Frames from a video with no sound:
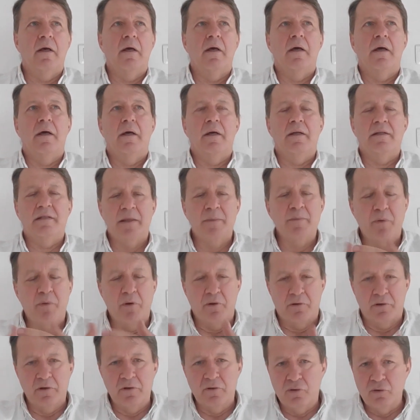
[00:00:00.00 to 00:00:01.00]
it's
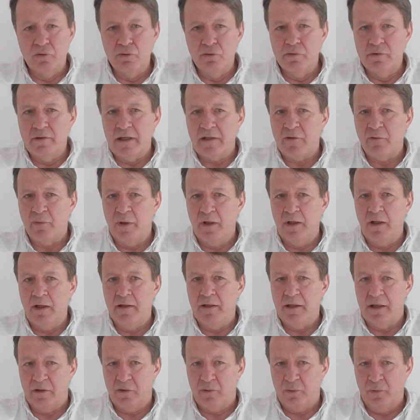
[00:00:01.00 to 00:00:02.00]
important that
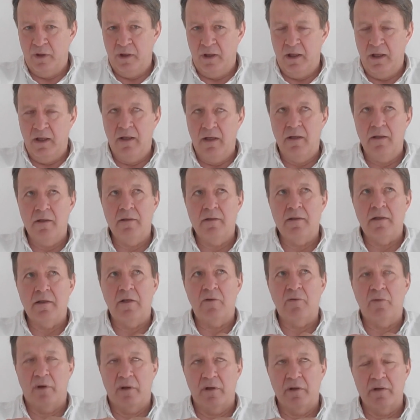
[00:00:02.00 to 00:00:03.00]

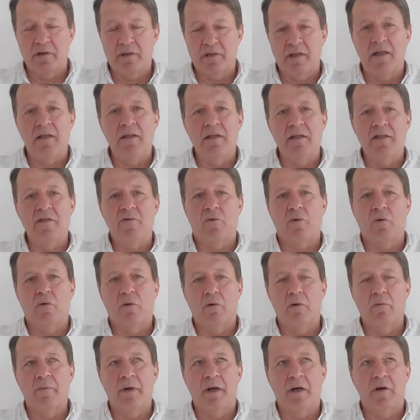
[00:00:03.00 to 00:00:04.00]
we understand this
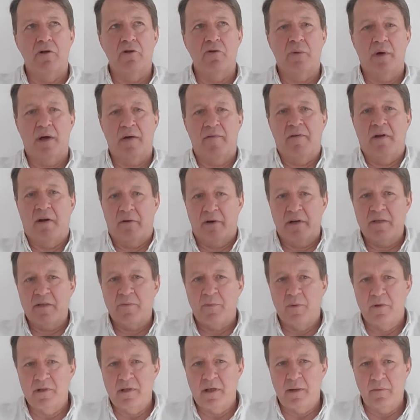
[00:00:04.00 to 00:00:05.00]
role, because we have a
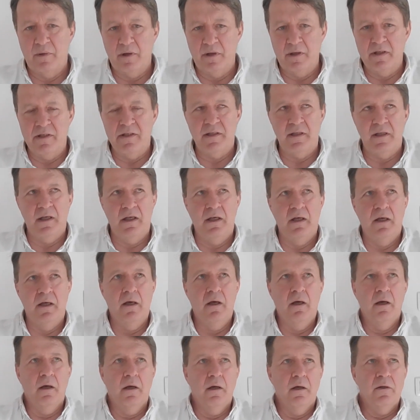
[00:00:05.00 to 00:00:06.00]
responsibility
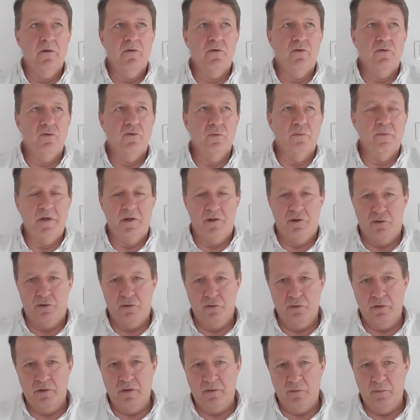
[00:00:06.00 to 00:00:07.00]
to
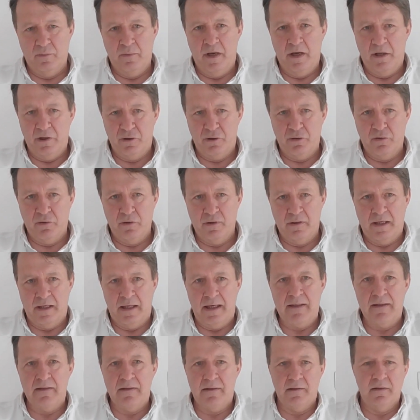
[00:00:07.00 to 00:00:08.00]
make sure
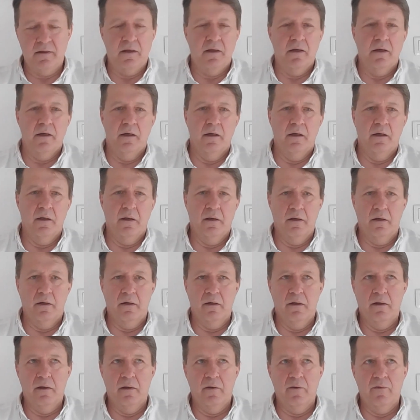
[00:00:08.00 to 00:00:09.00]
that
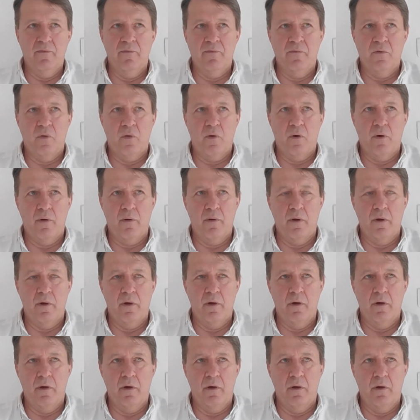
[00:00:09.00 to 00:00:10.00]
for
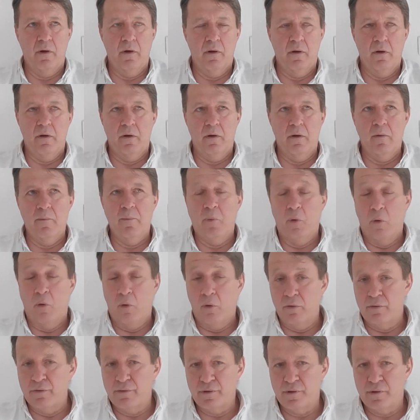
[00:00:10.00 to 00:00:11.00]

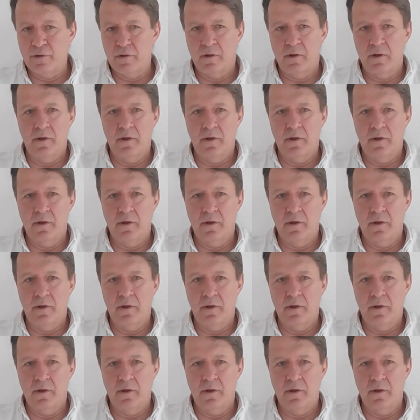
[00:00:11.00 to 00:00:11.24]
Poles,